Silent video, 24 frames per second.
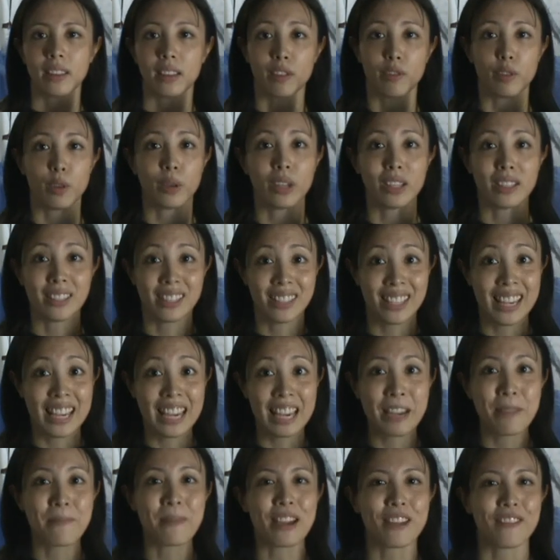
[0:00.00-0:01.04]
If you can
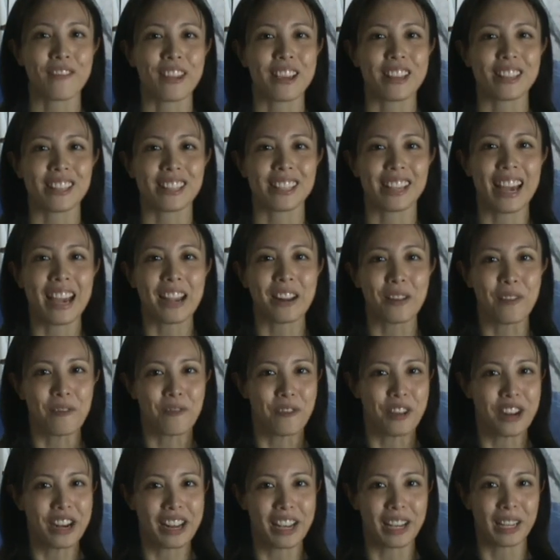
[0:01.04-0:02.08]
see, my face is kind of
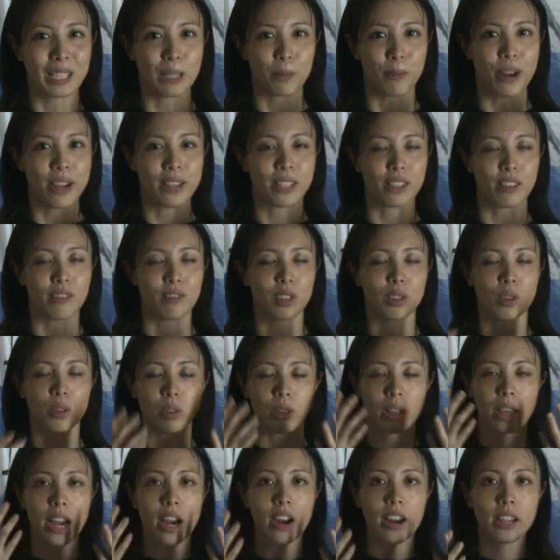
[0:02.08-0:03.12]
really expressive. So
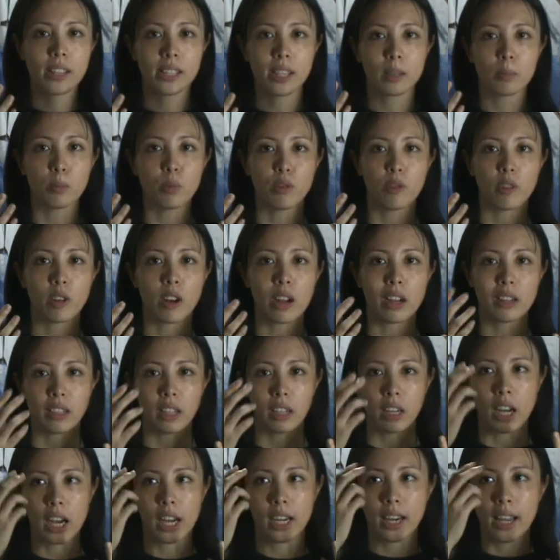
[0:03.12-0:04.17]
the areas that move around a
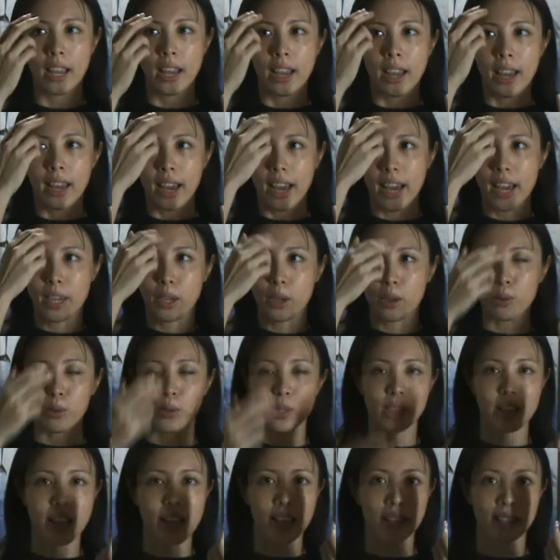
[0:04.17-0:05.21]
lot, I
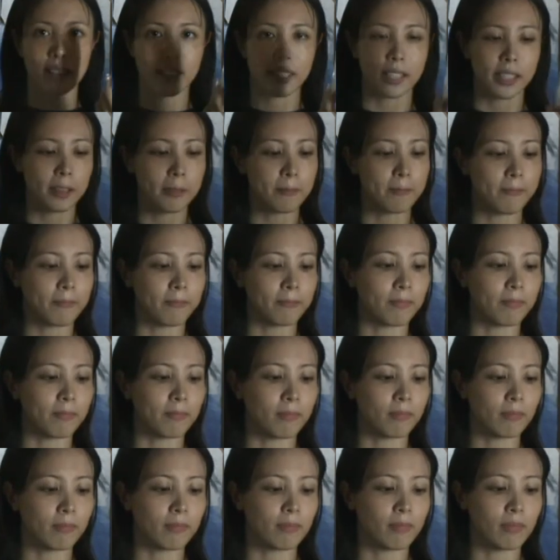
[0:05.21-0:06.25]
use this.
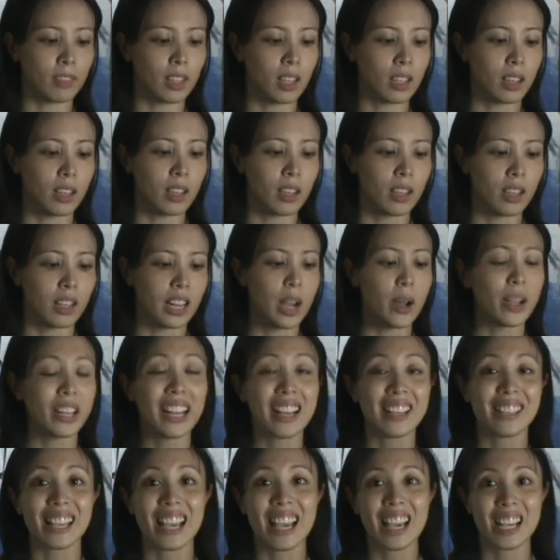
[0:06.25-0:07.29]
Now it
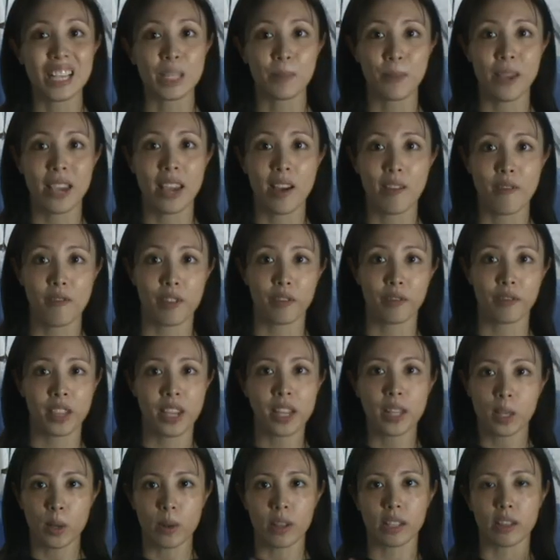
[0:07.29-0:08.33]
has SPF
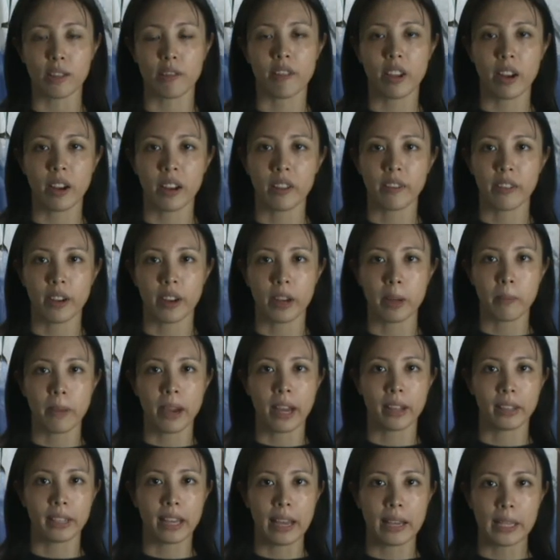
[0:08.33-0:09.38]
15, so it's a very, very
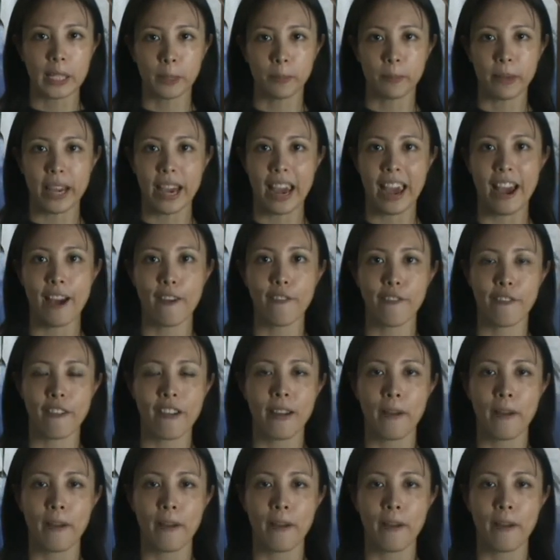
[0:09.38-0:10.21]
mild SPF.